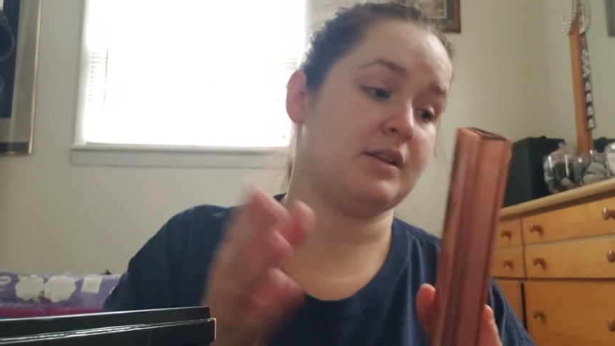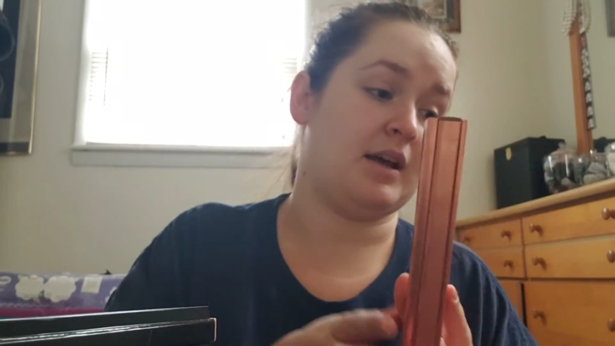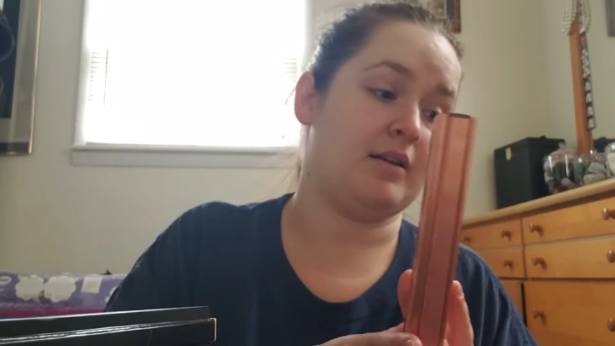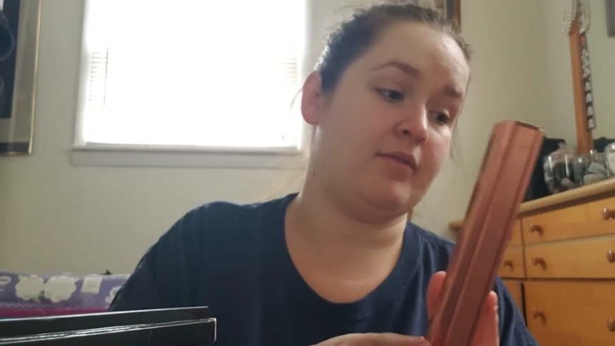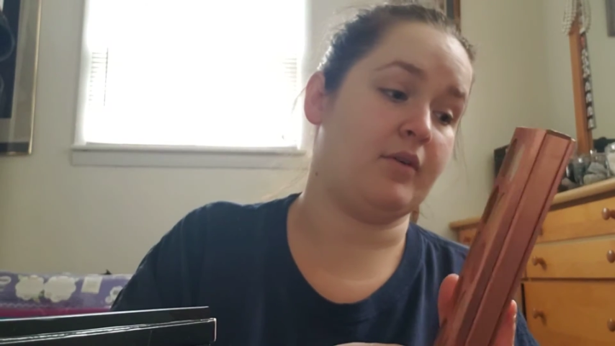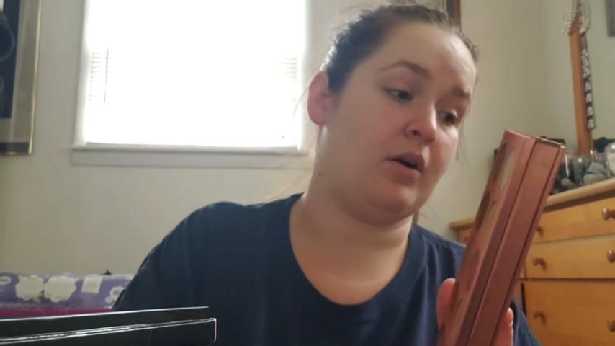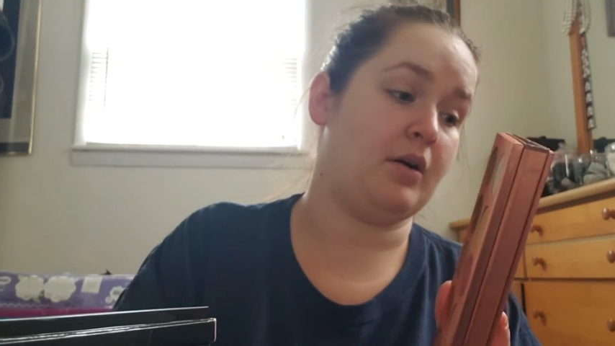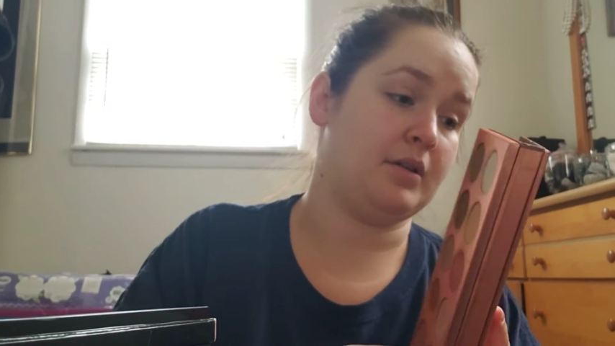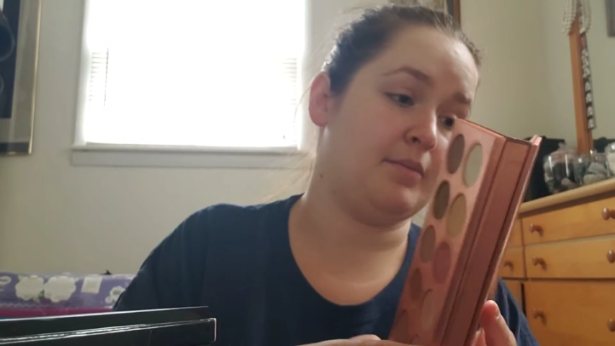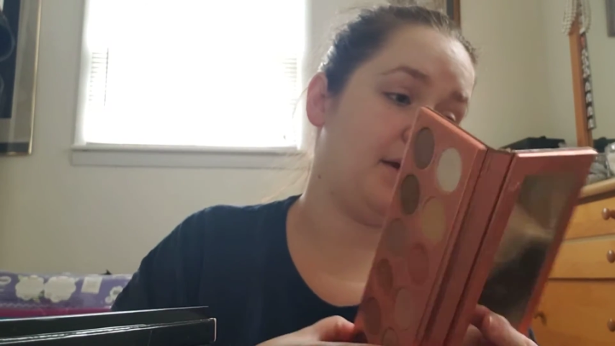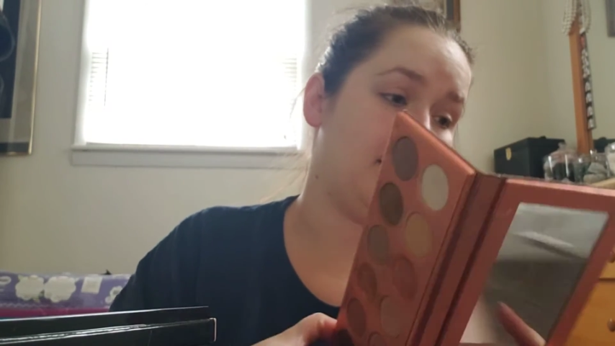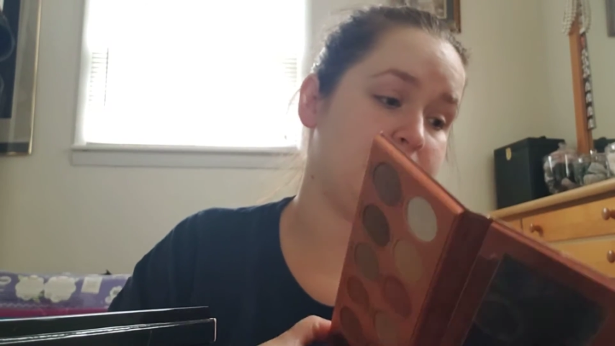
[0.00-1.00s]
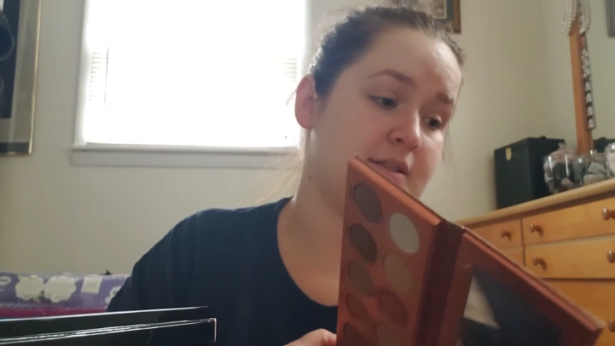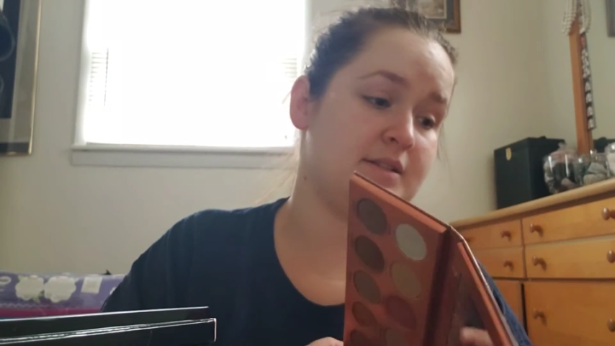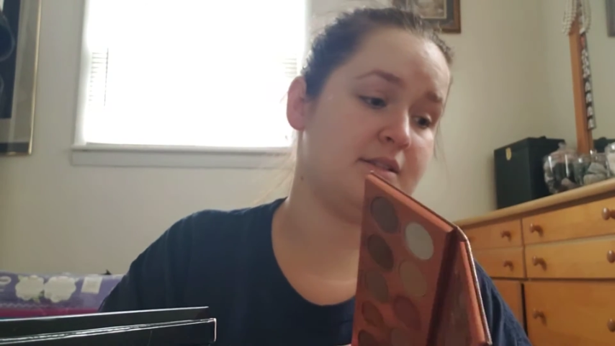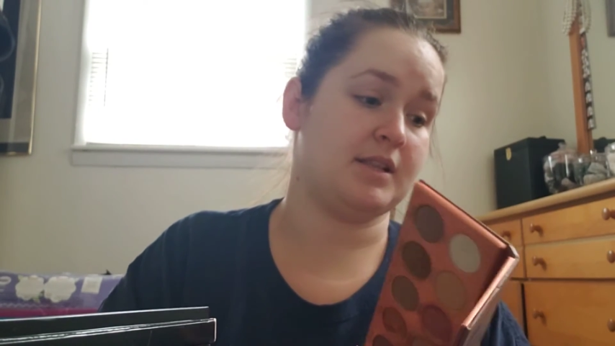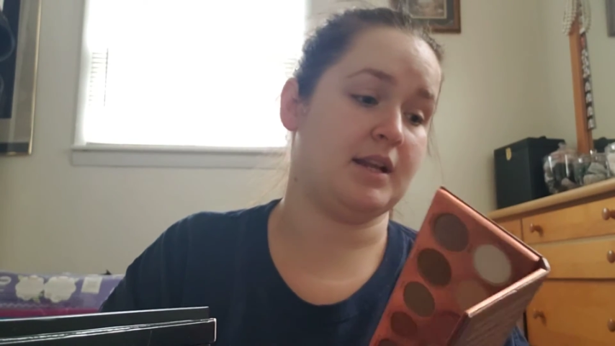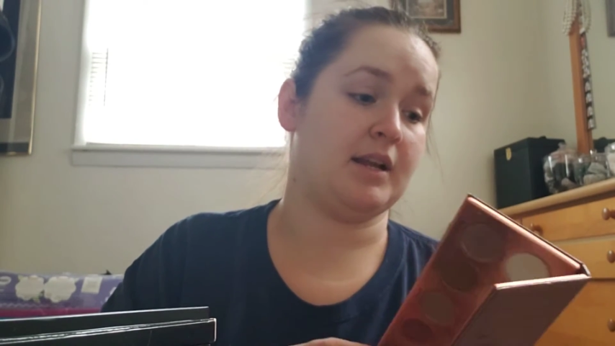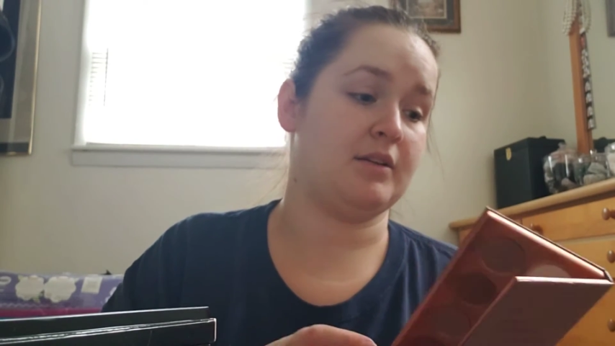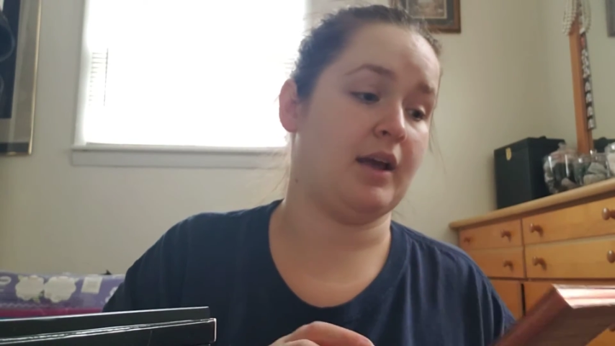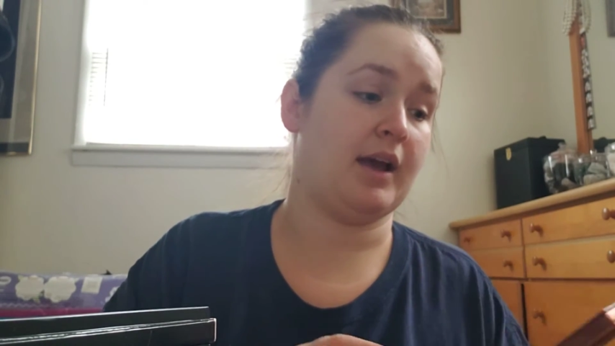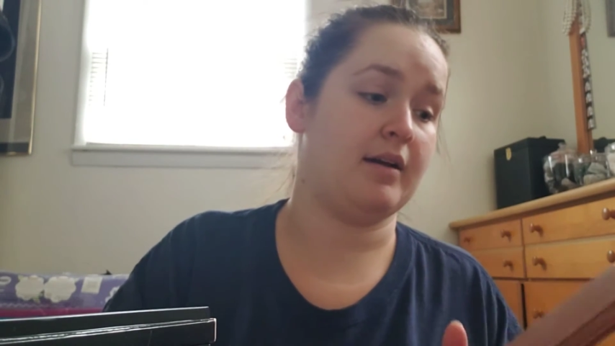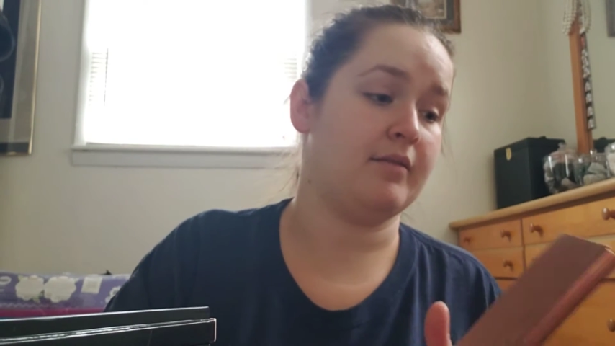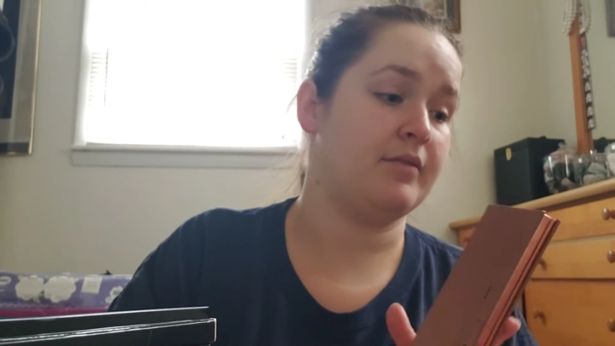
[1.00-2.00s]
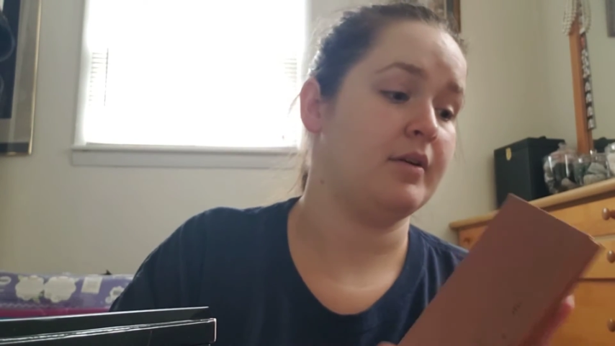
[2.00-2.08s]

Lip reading: out of all the palettes that I have.